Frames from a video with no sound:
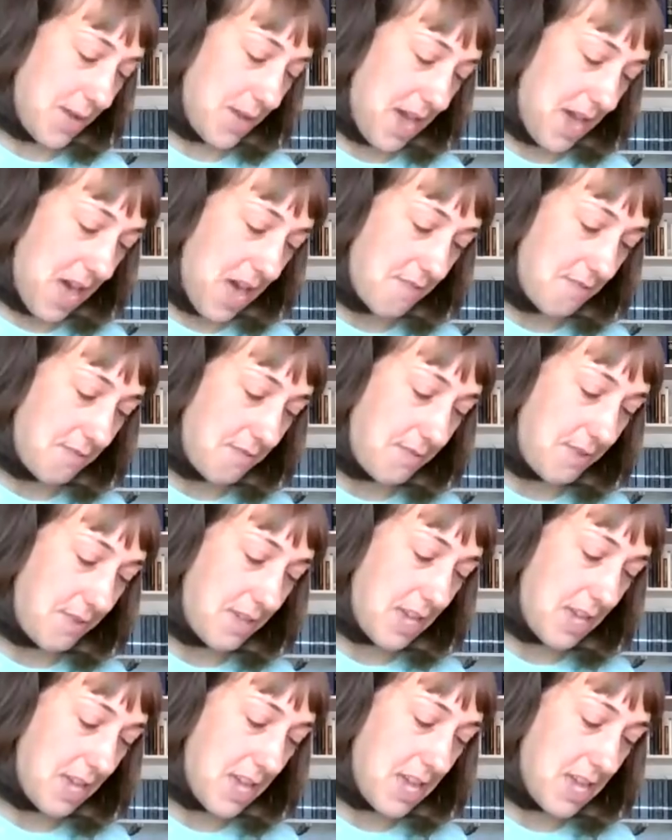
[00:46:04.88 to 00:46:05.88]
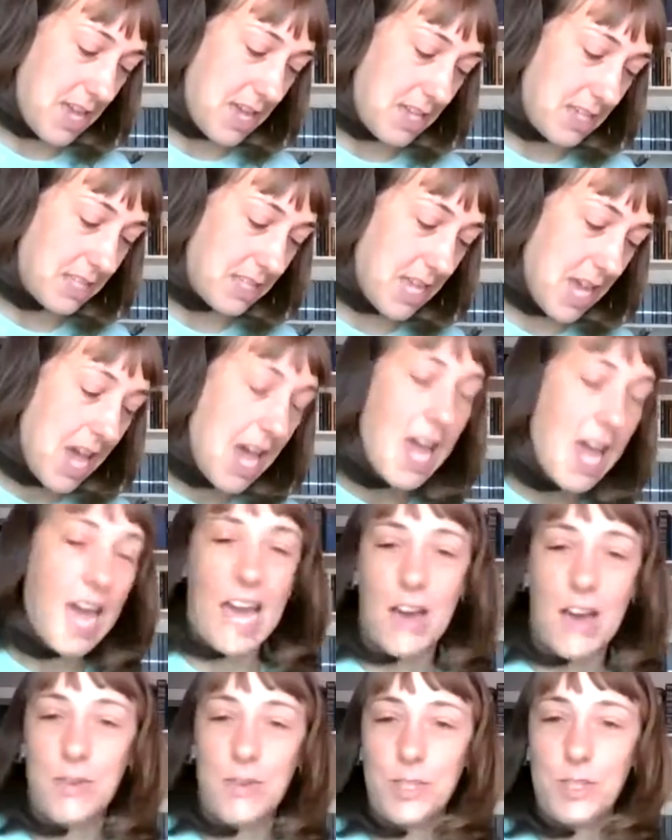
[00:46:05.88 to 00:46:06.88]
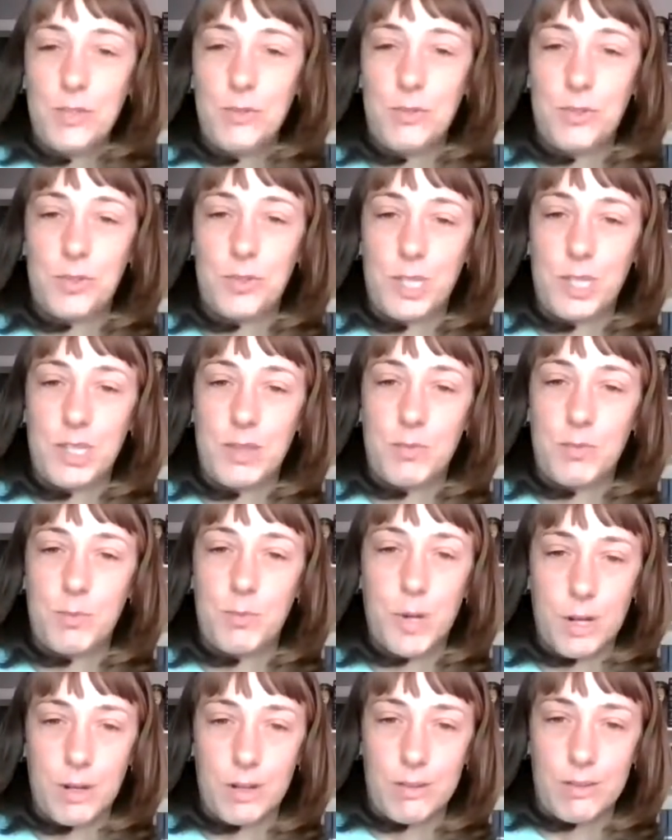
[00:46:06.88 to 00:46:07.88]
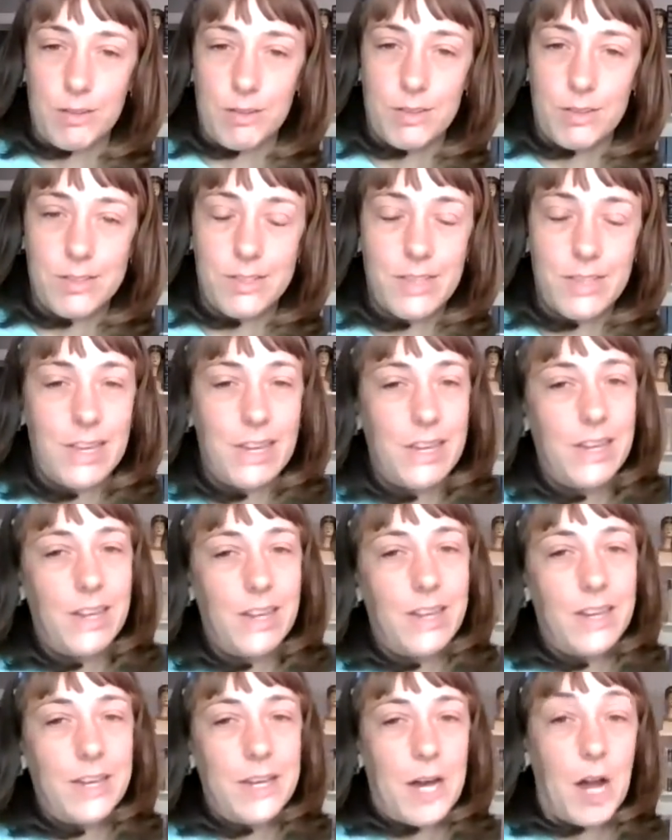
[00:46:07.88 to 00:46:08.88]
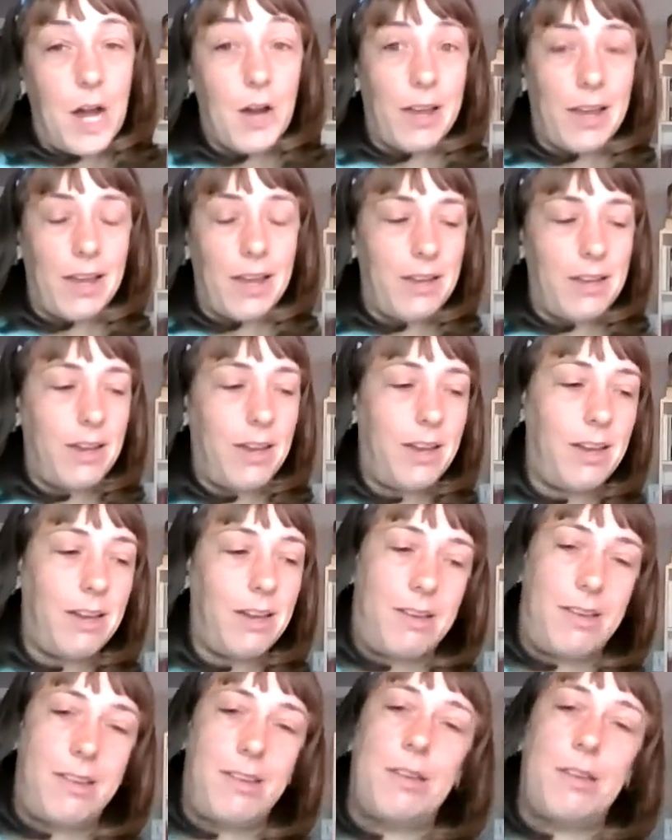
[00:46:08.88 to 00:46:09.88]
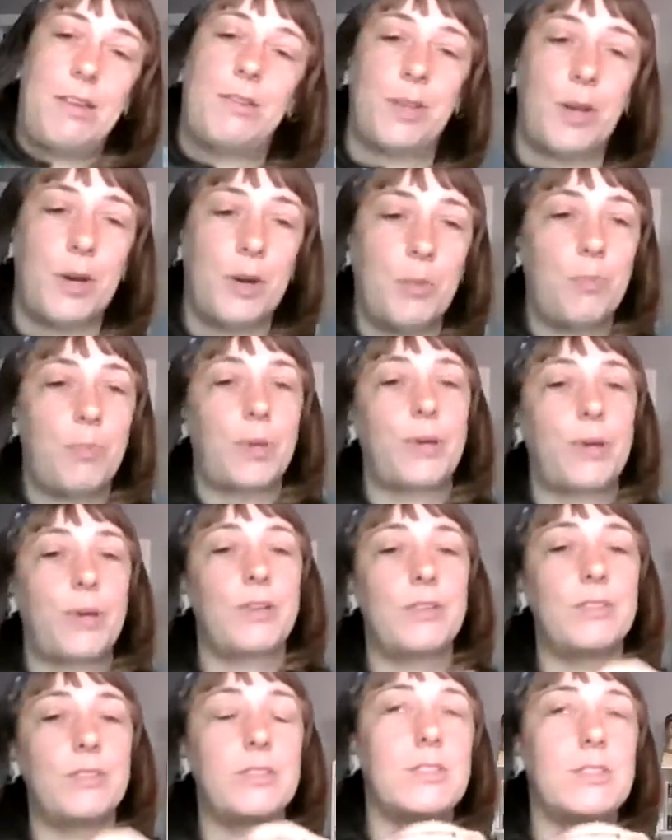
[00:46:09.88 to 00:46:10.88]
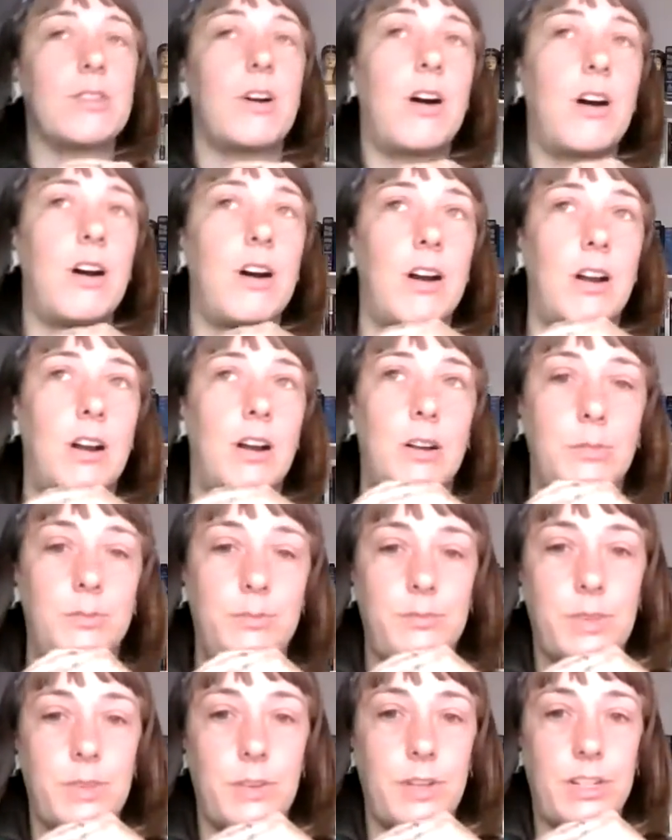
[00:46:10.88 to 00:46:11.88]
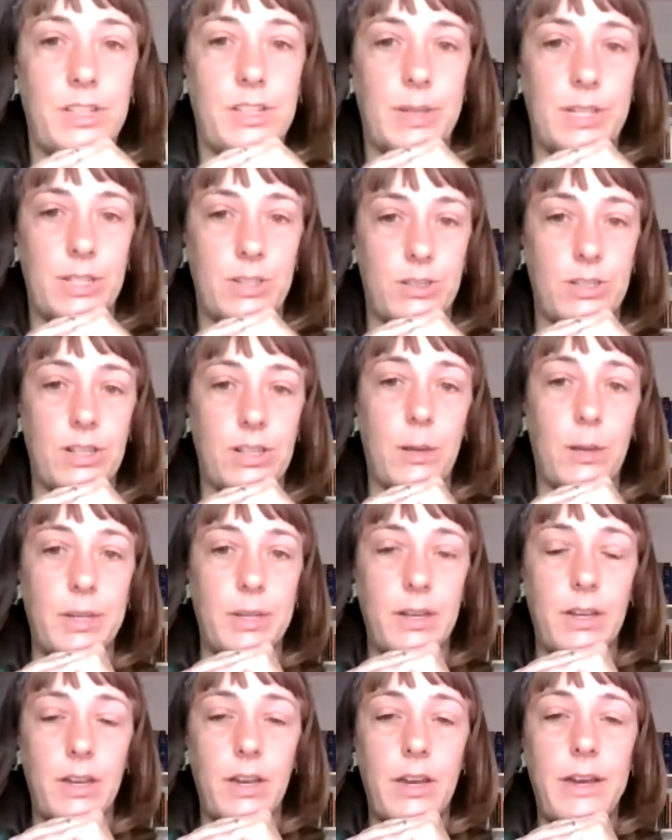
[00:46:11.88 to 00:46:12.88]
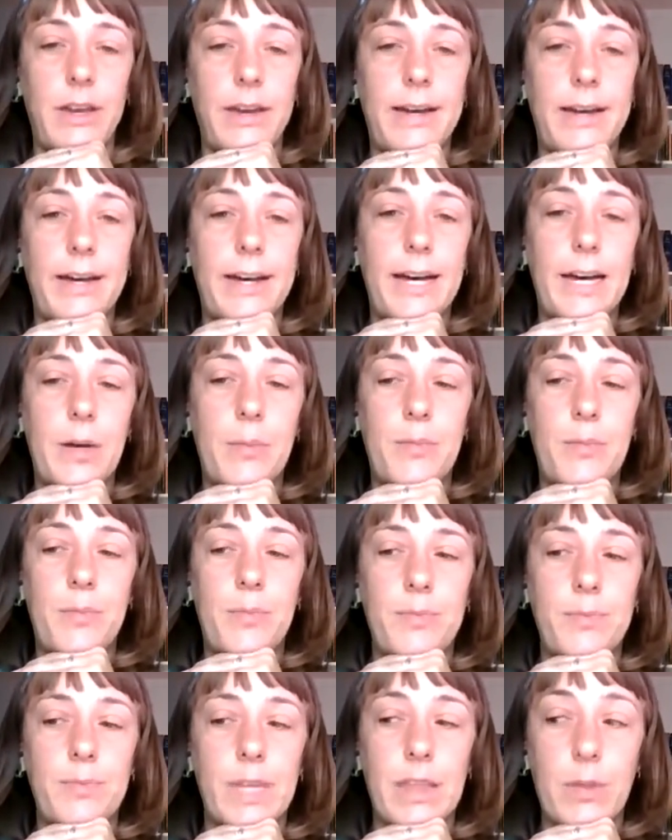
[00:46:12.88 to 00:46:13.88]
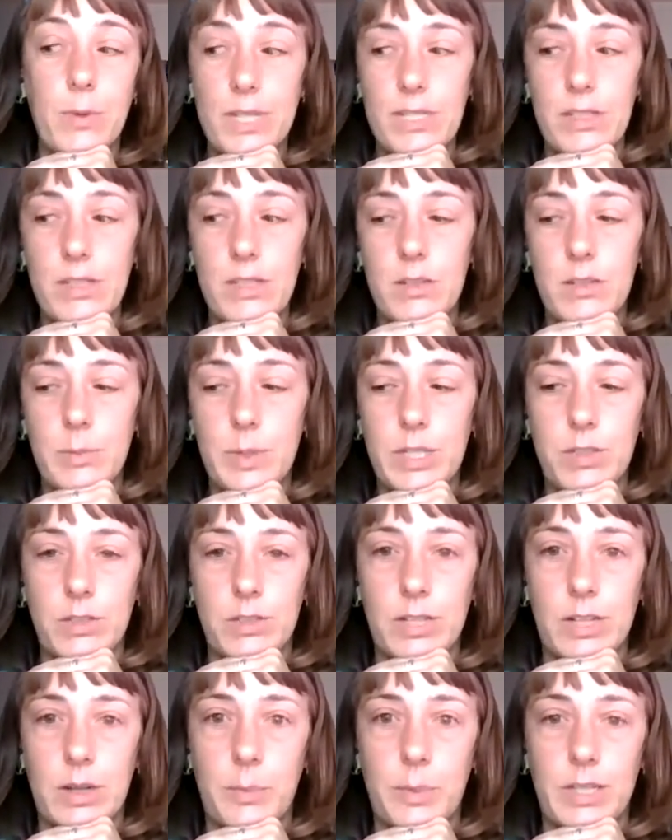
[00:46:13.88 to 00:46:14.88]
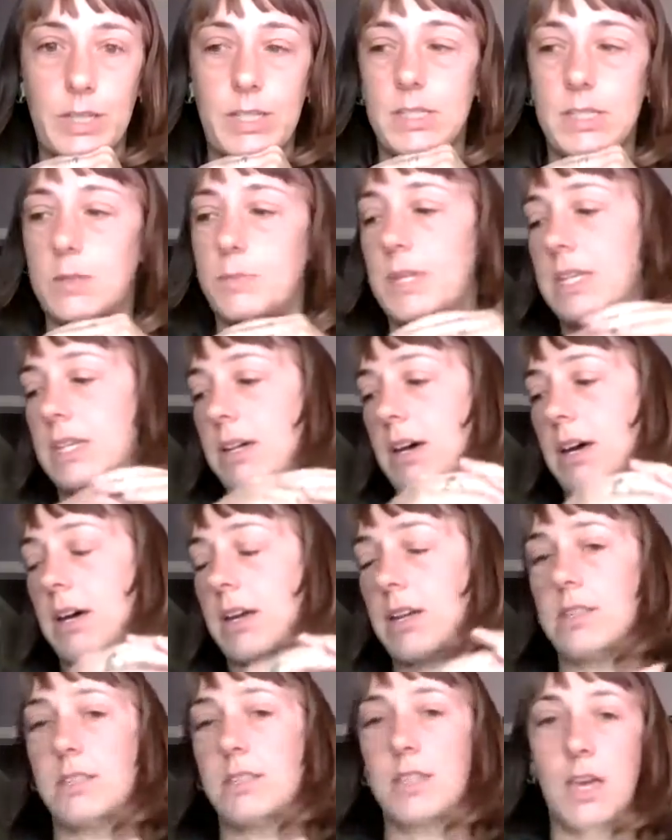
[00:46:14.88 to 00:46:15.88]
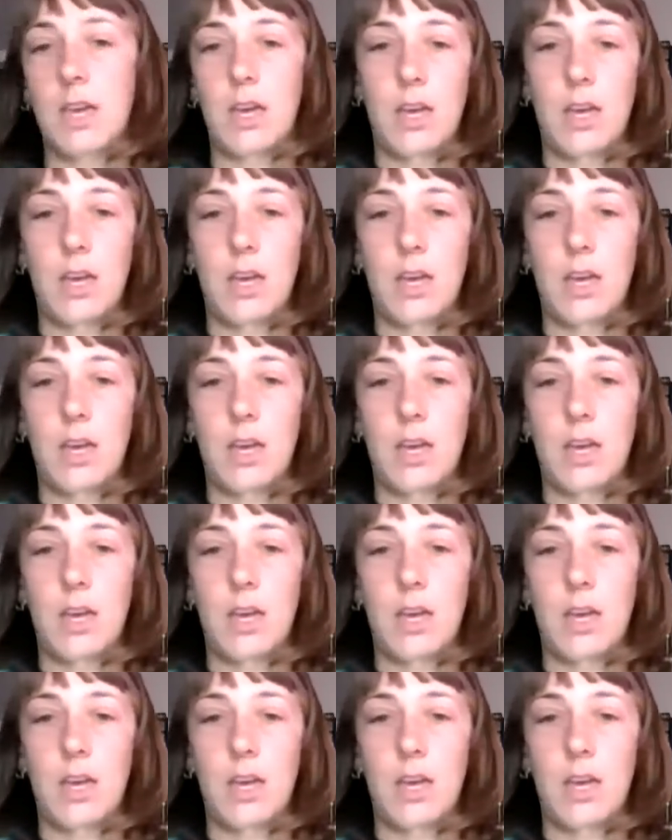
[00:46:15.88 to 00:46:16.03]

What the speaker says: we have is, how do you treat burns? All right. So burns are a very special topic. And the reason they're a special topic is because